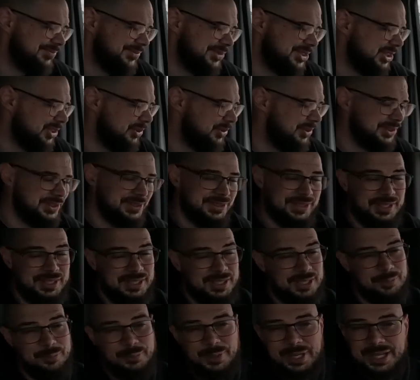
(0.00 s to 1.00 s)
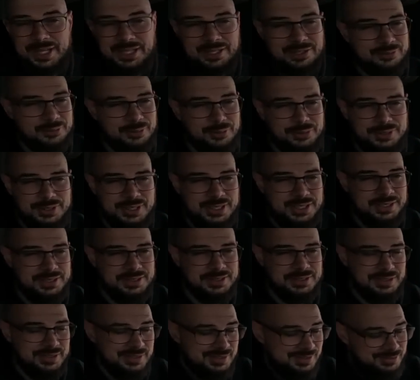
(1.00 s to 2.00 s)
So it's just gonna get back in the
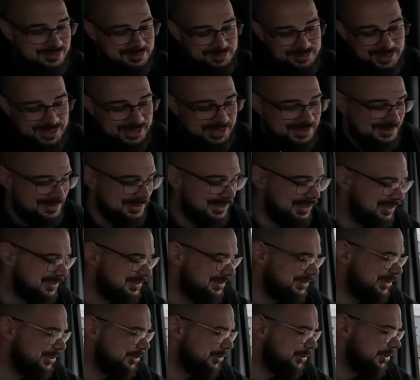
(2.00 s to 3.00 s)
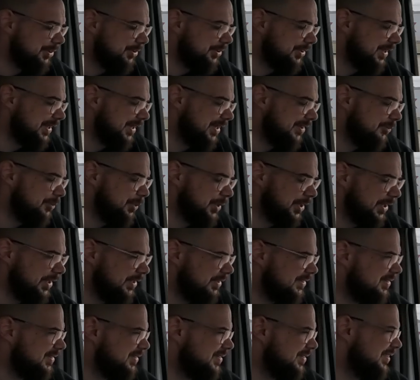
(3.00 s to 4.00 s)
rotation. It, like I said, it's legal to drive, but
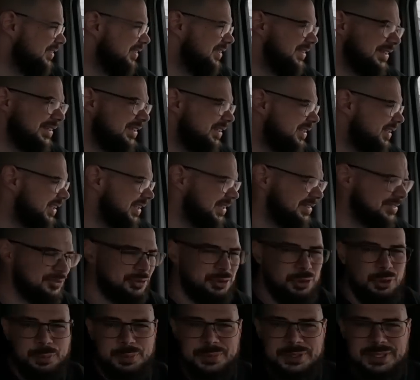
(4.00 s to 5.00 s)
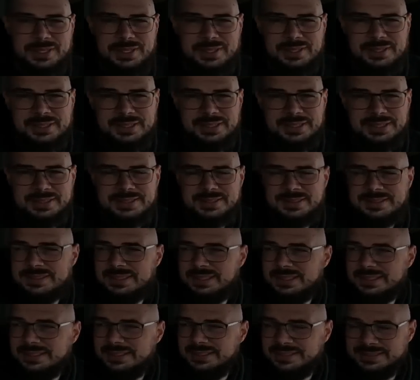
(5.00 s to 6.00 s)
it's a hoopty. It
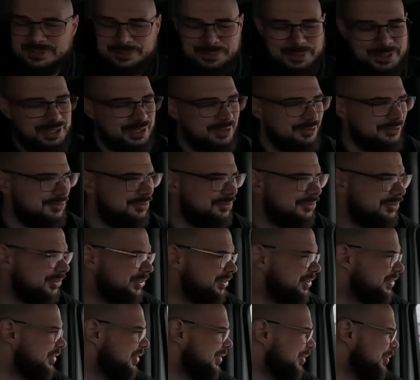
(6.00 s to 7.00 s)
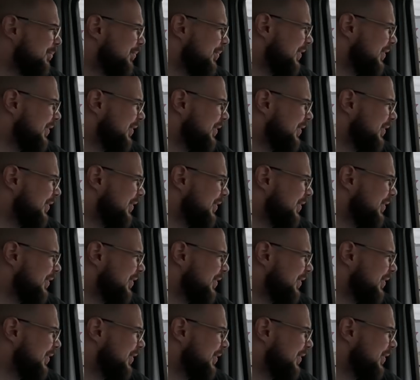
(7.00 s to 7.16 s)
needs some love for sure.